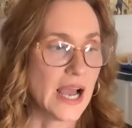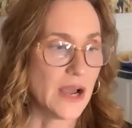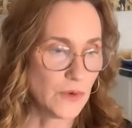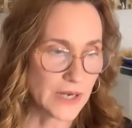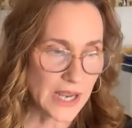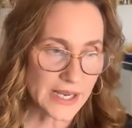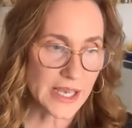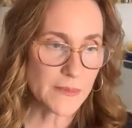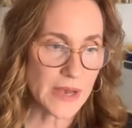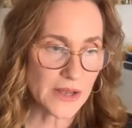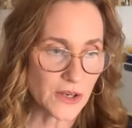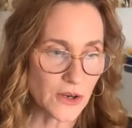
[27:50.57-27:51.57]
And when I came
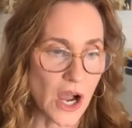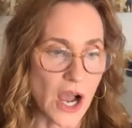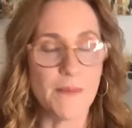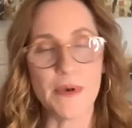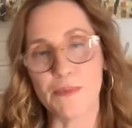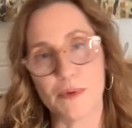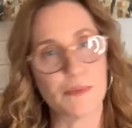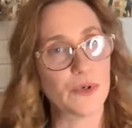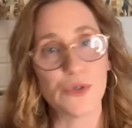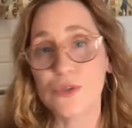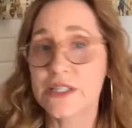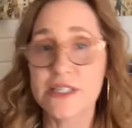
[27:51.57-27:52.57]
out here, I met people
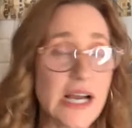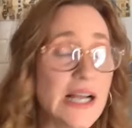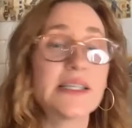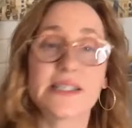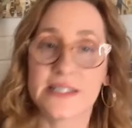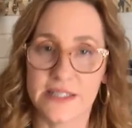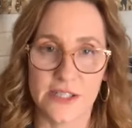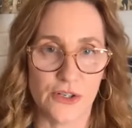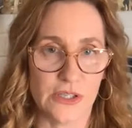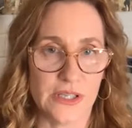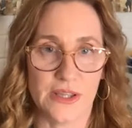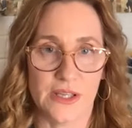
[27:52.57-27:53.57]
who did not
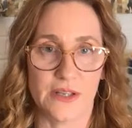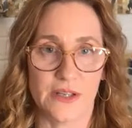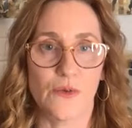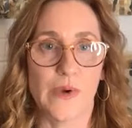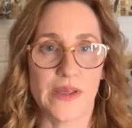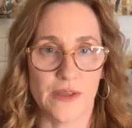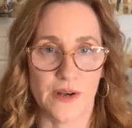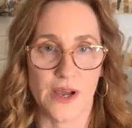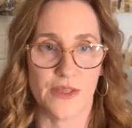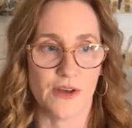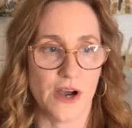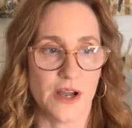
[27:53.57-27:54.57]
necessarily think the way that I
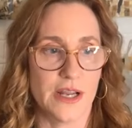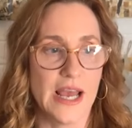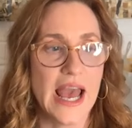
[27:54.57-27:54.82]
thought.